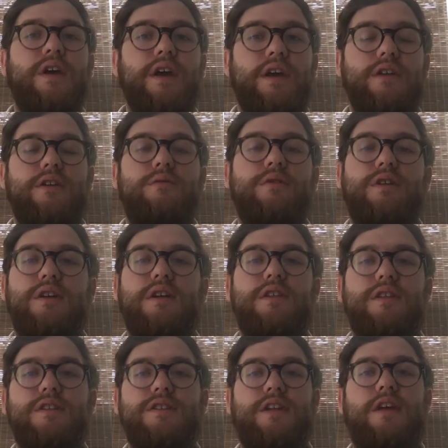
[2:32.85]
And you would get
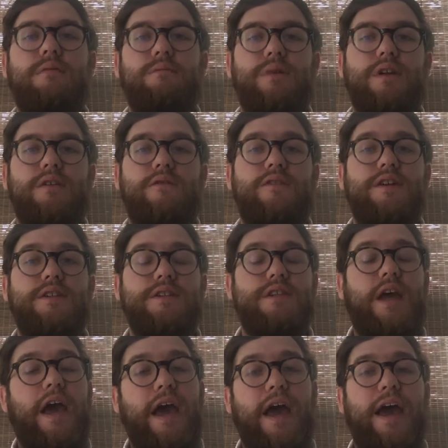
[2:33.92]
the same benefits
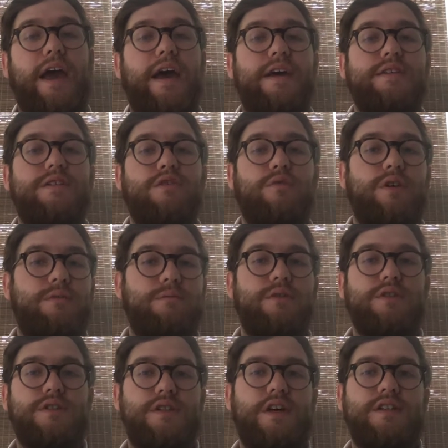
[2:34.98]
as
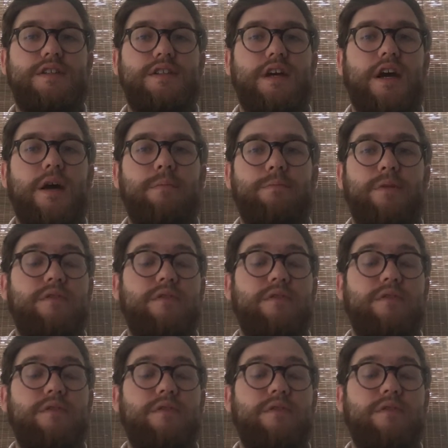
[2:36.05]
QuickBooks Desktop,